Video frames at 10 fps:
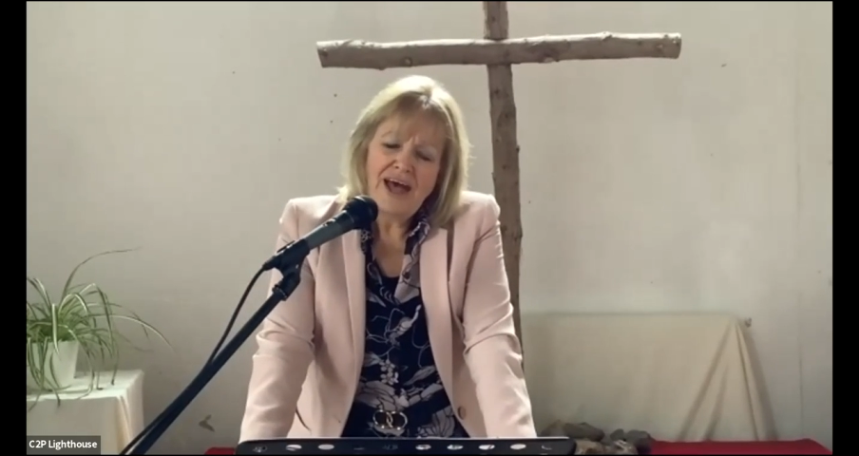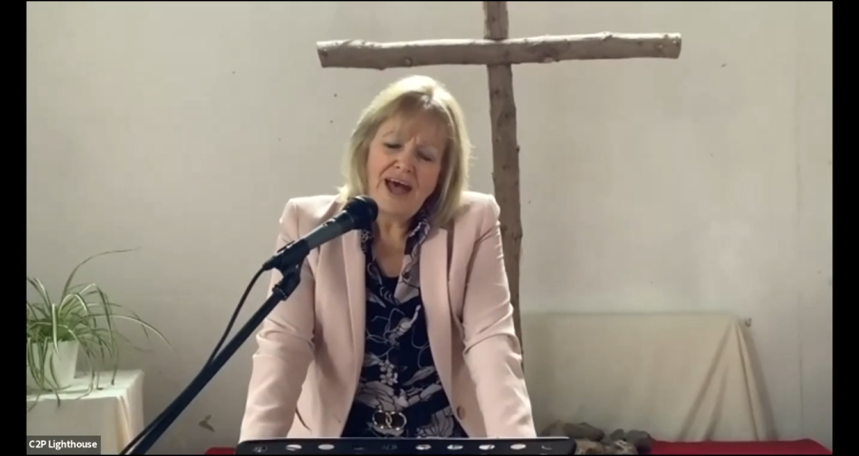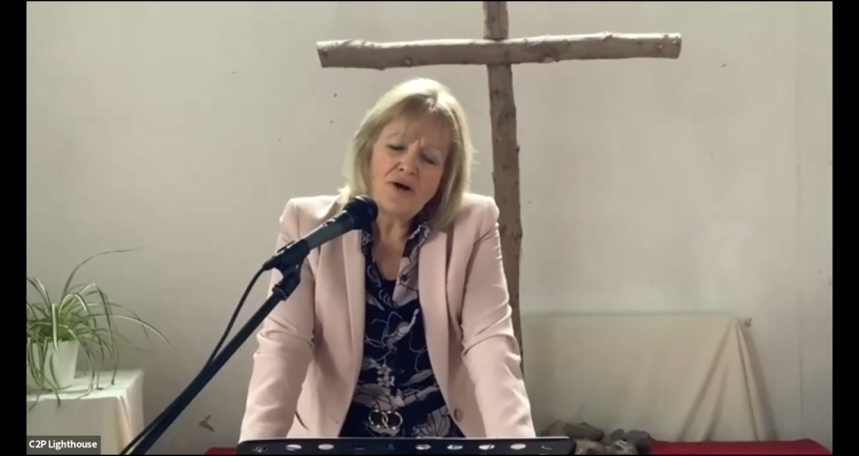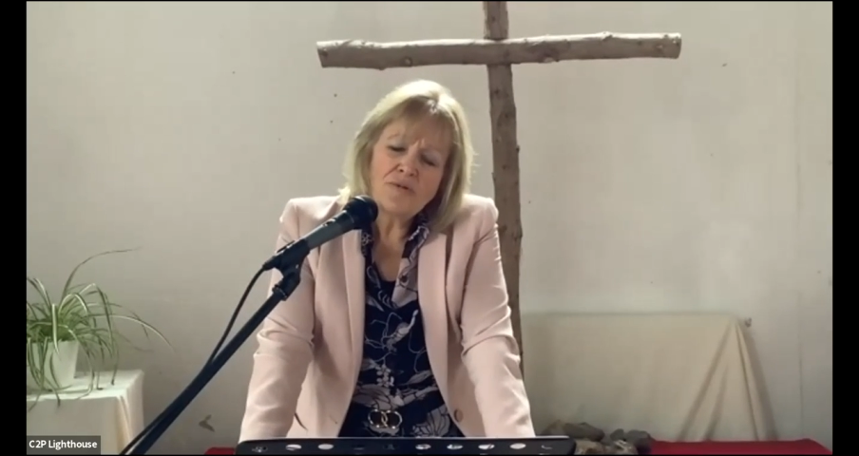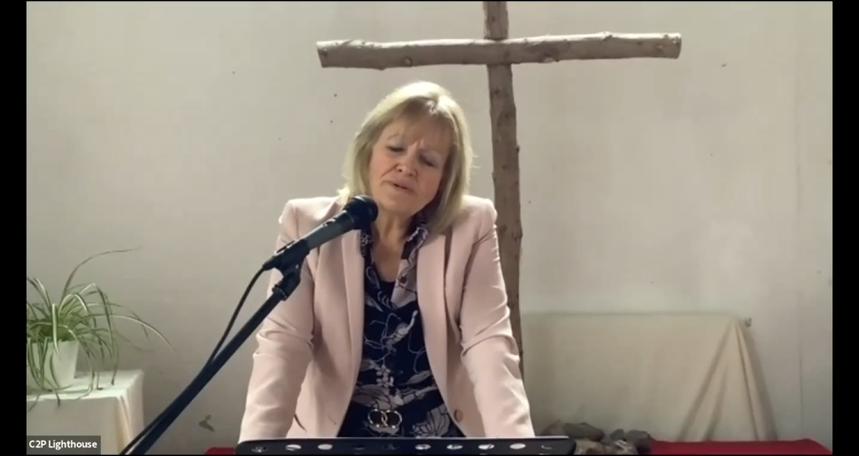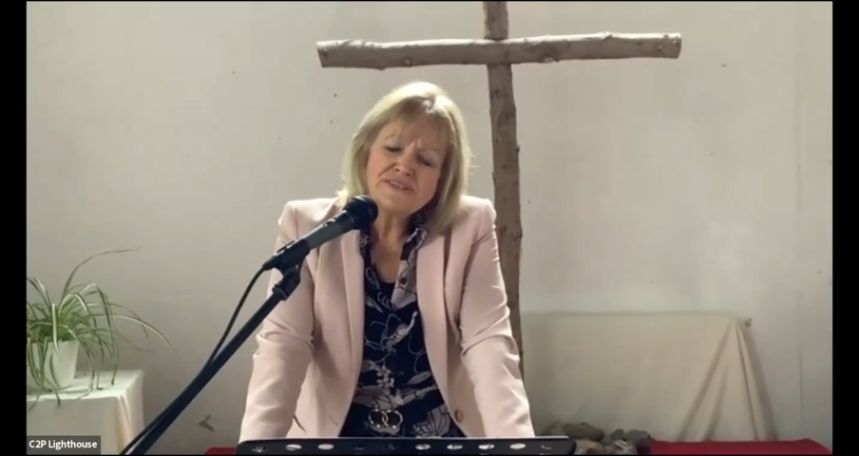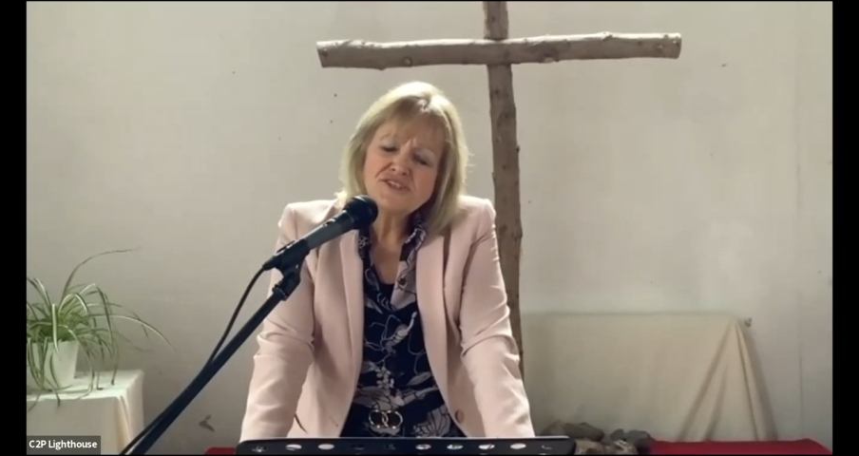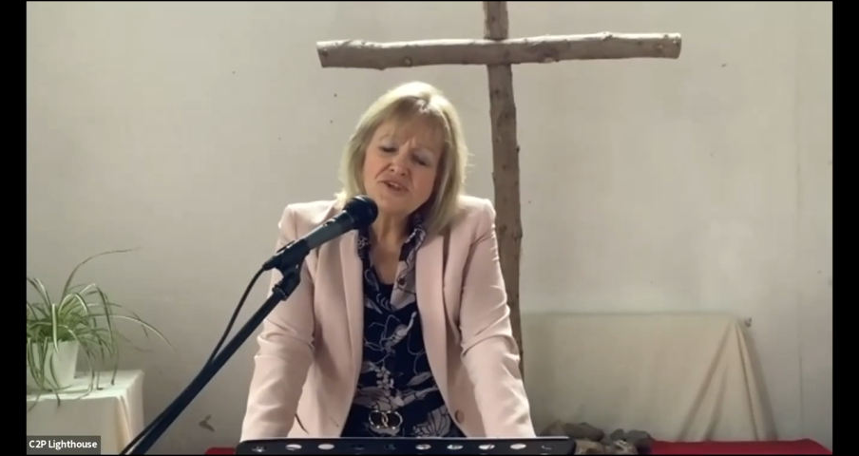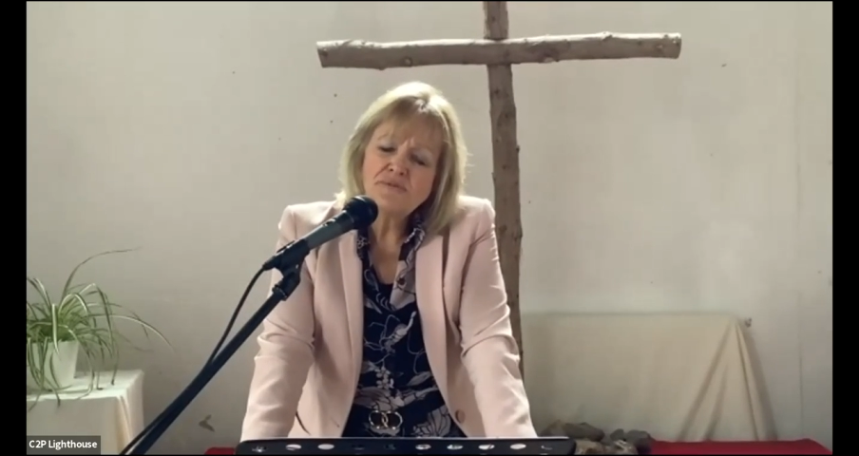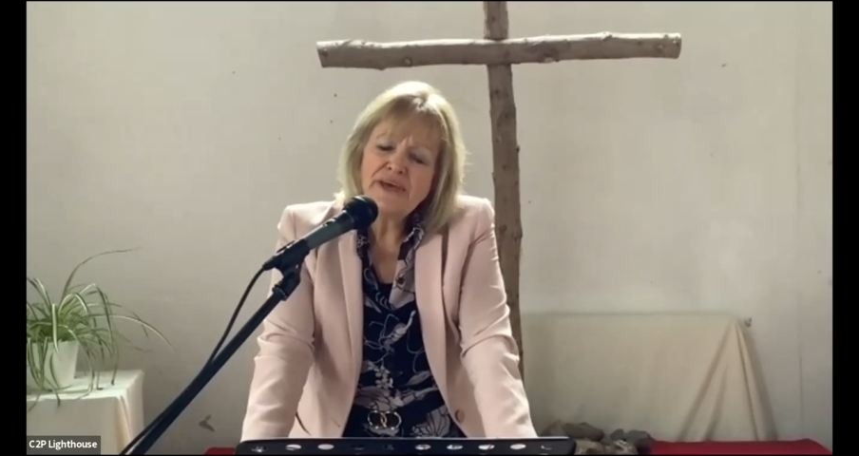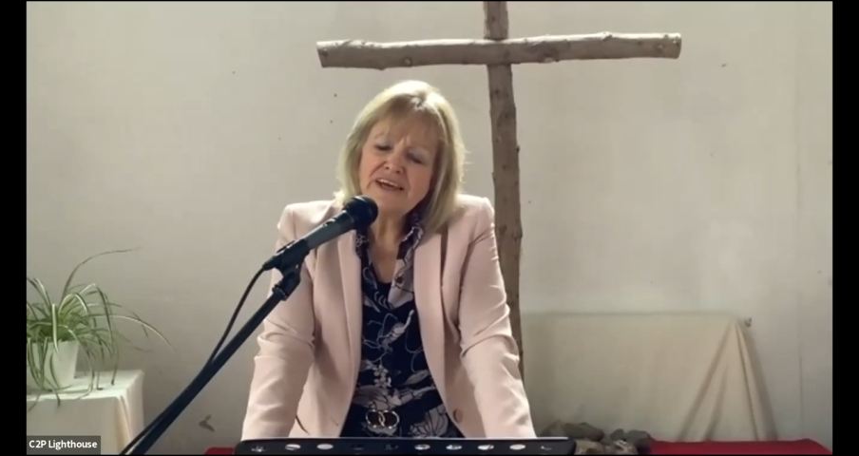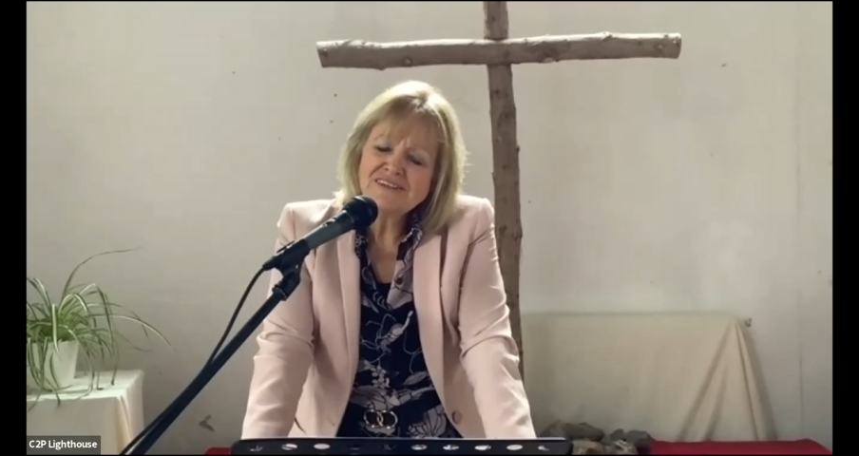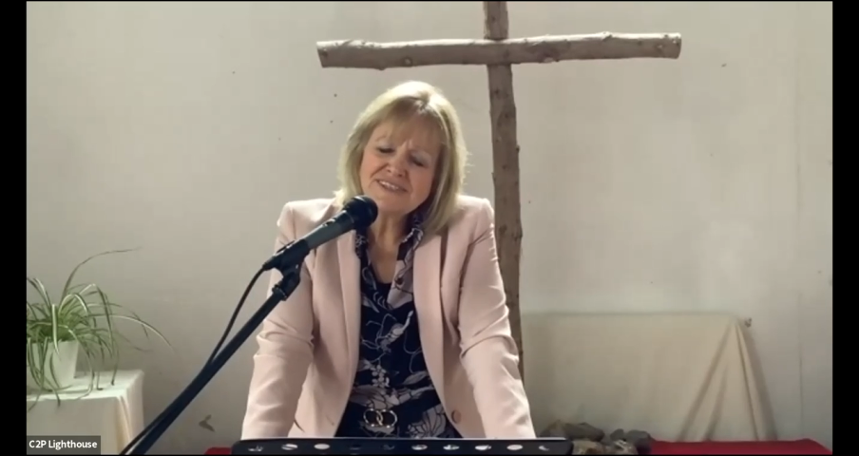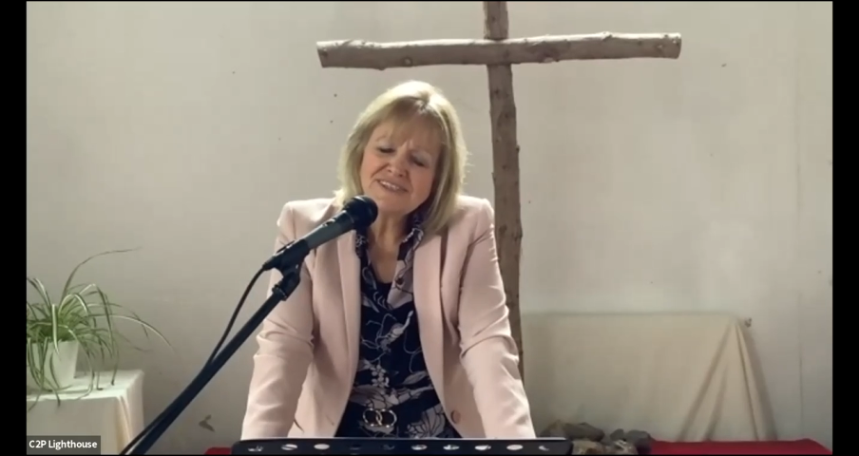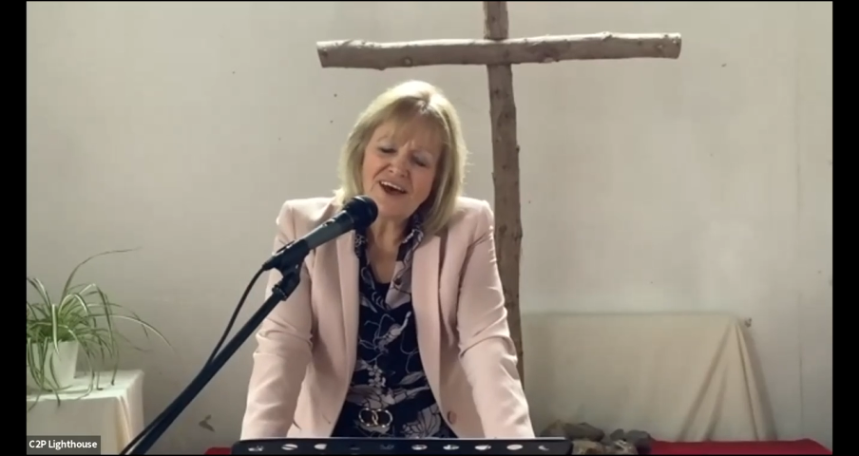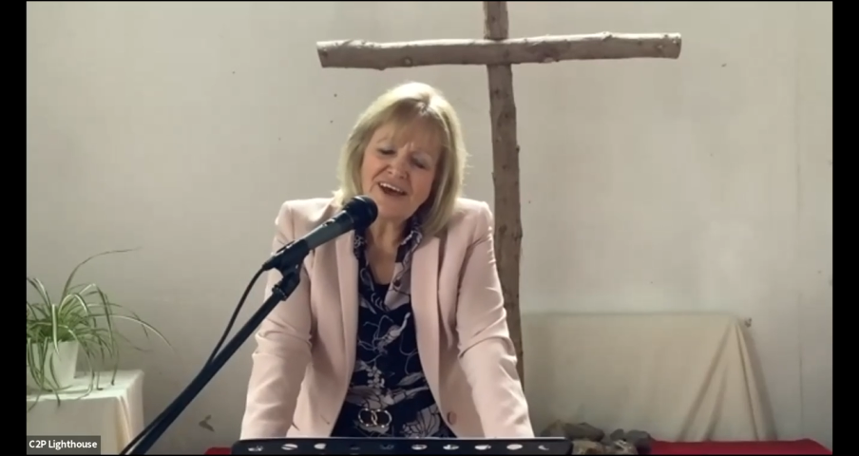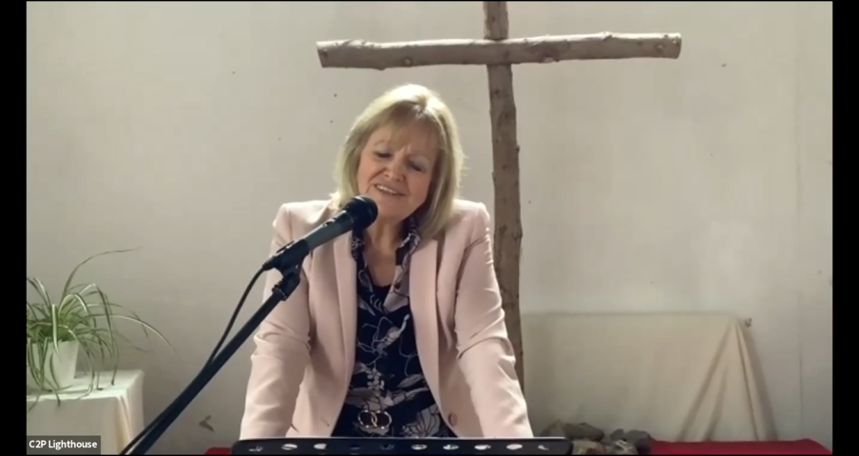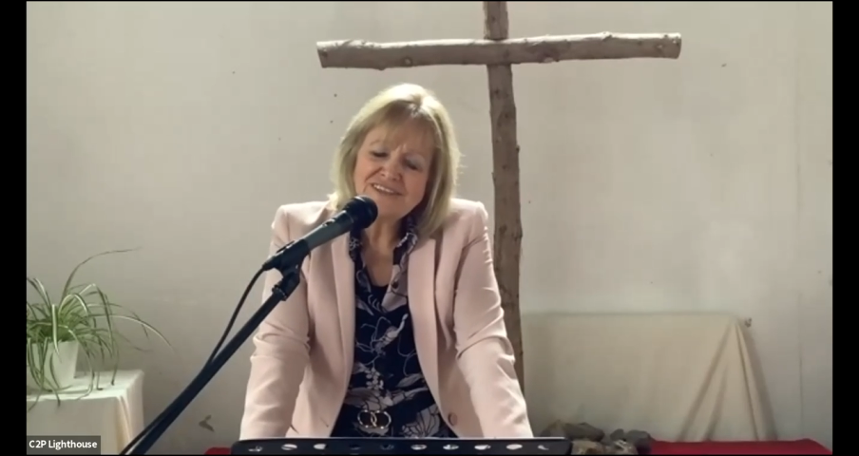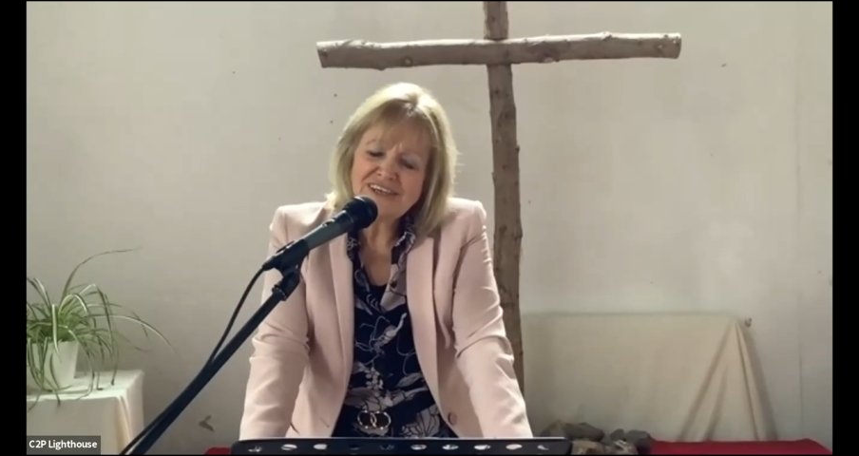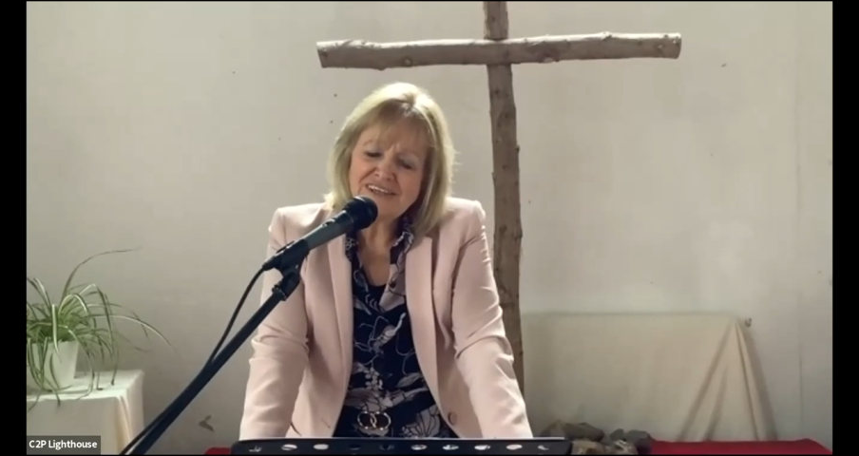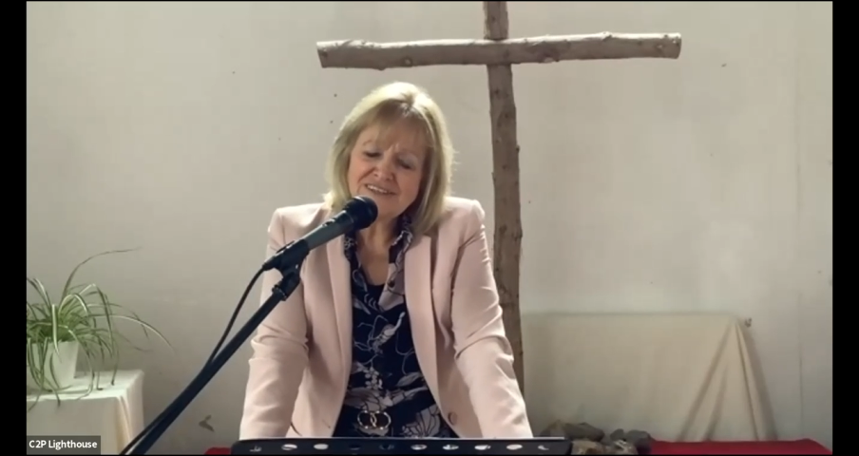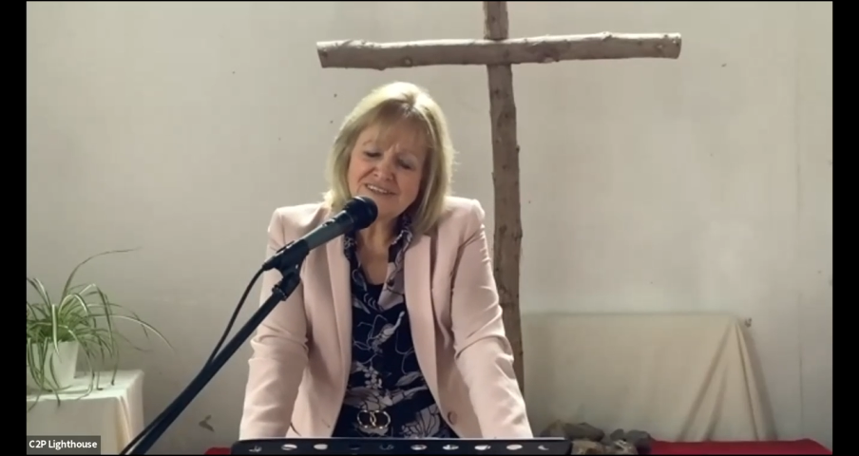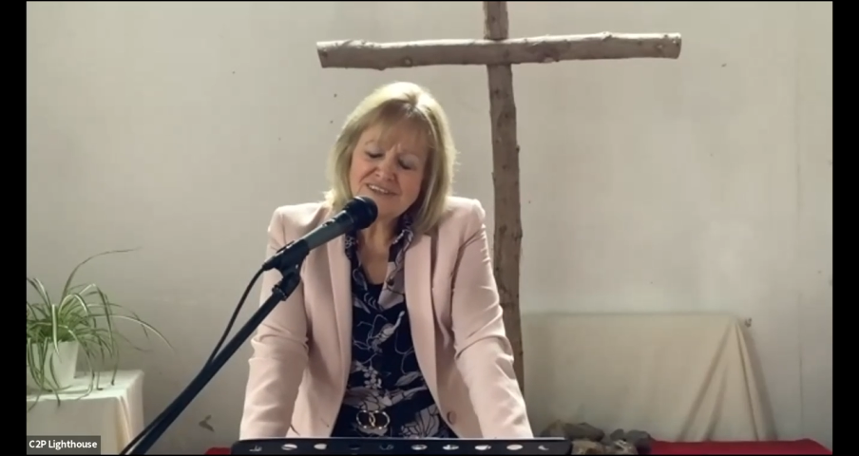Help us to be excited